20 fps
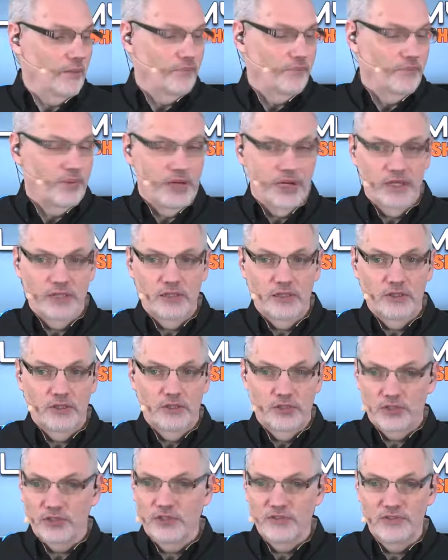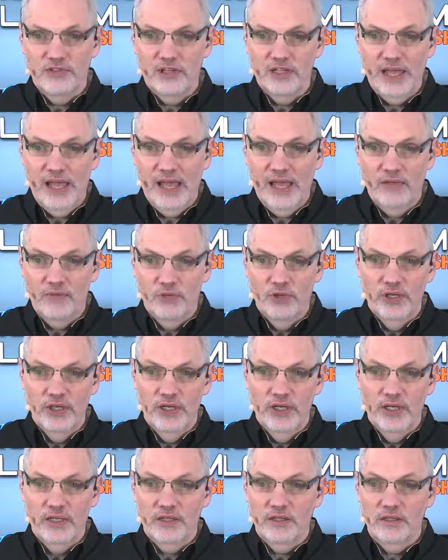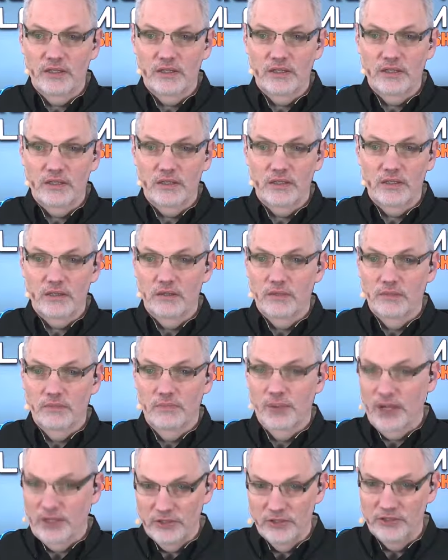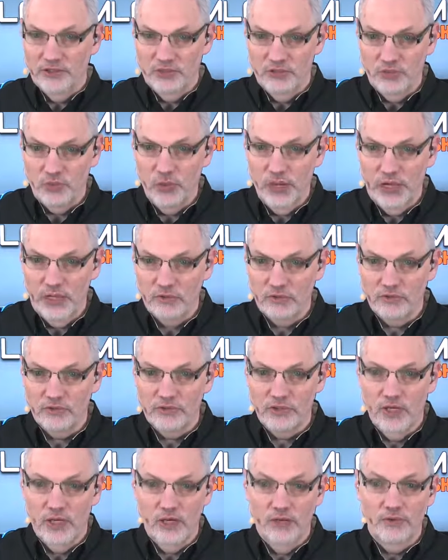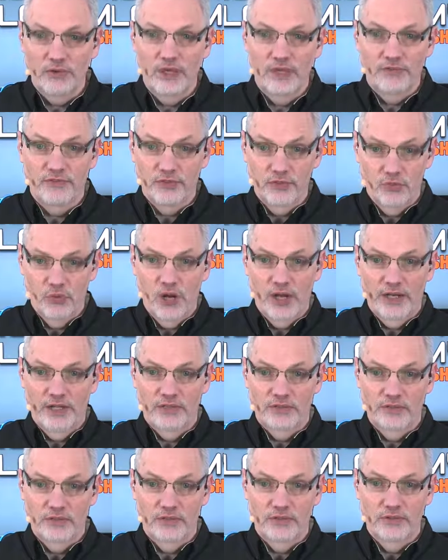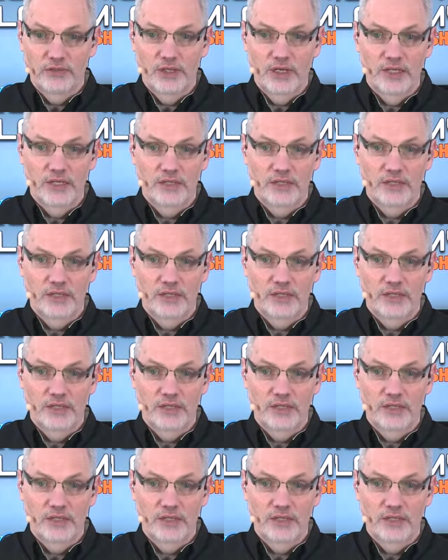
but you could have done that with buttons as well. So if you wanted to,